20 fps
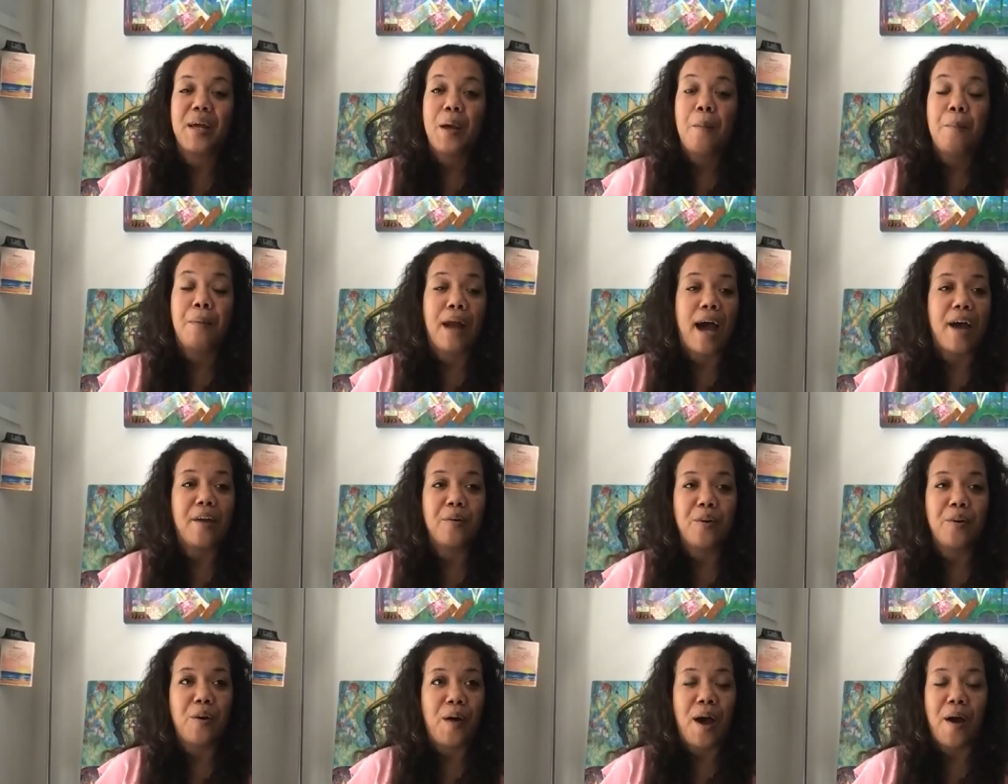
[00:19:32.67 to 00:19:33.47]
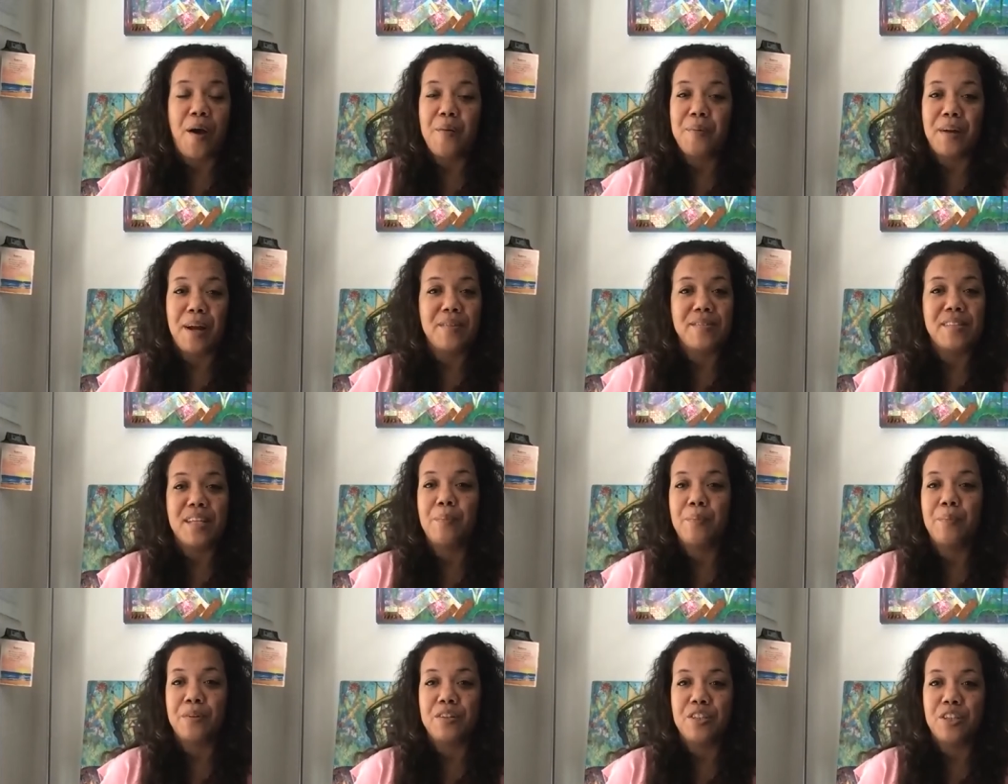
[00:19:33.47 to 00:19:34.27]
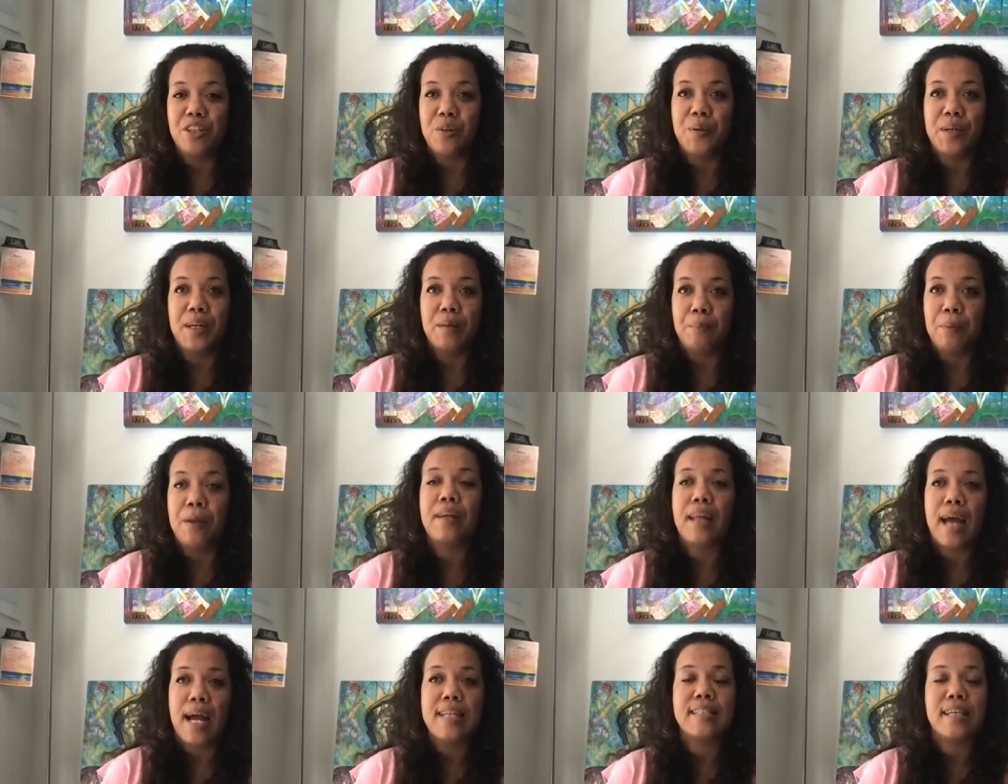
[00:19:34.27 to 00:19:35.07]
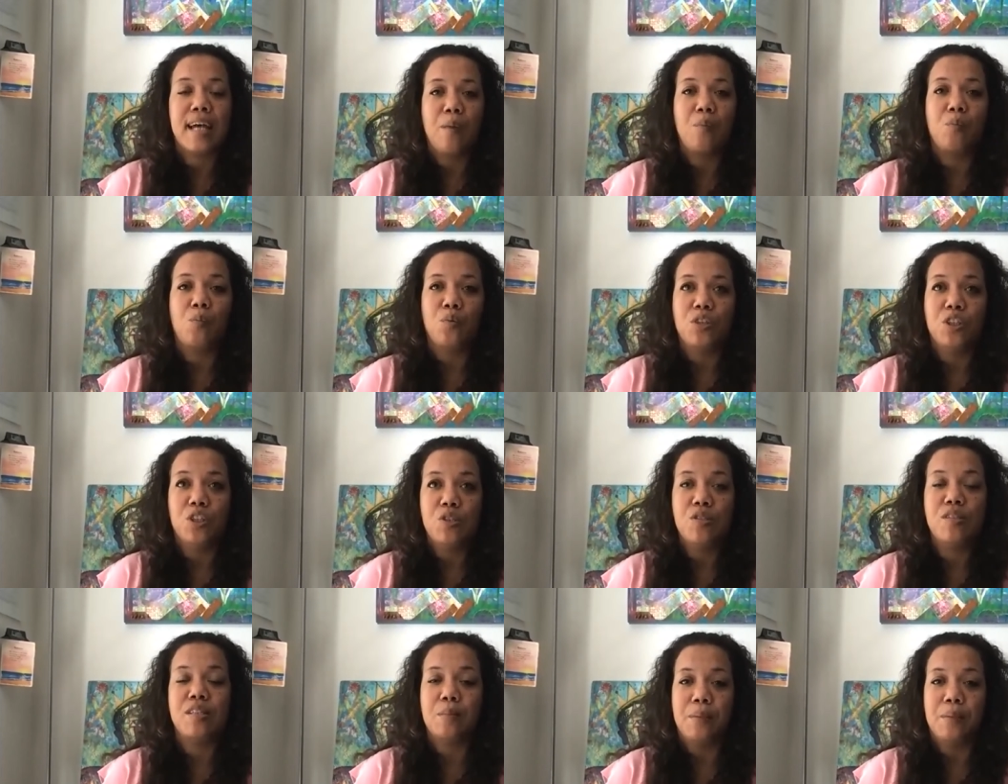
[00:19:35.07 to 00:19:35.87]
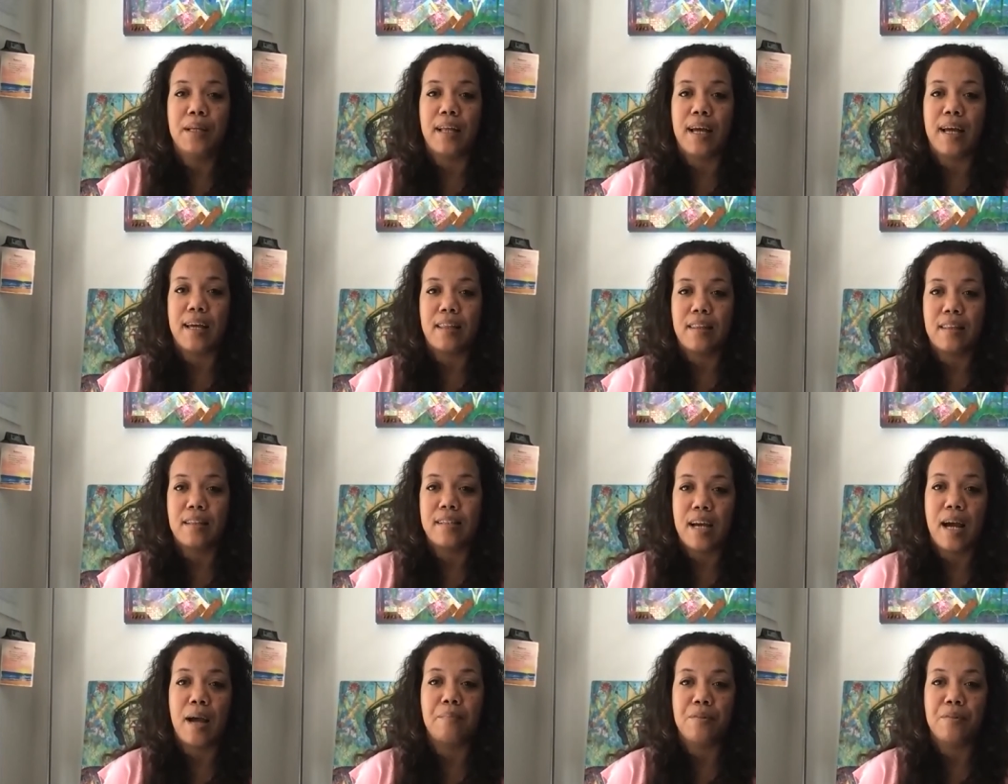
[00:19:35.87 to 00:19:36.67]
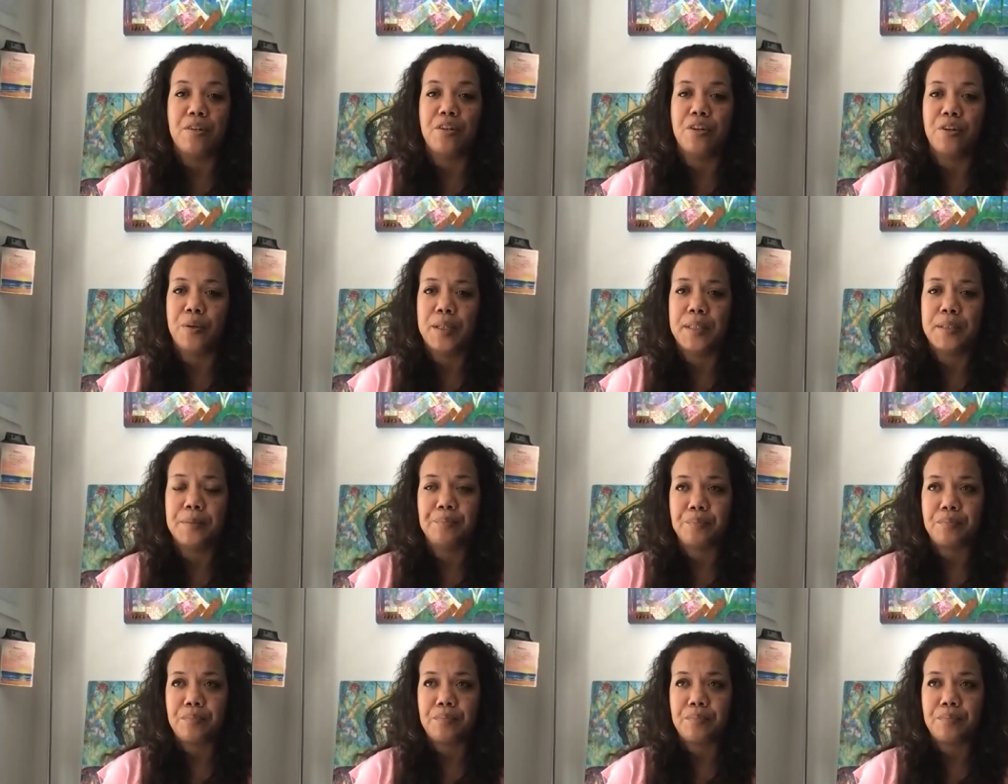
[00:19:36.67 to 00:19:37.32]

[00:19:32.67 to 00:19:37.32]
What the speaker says: But I don't know how, but I was able to do it. But nighttime used to be like the time to do it.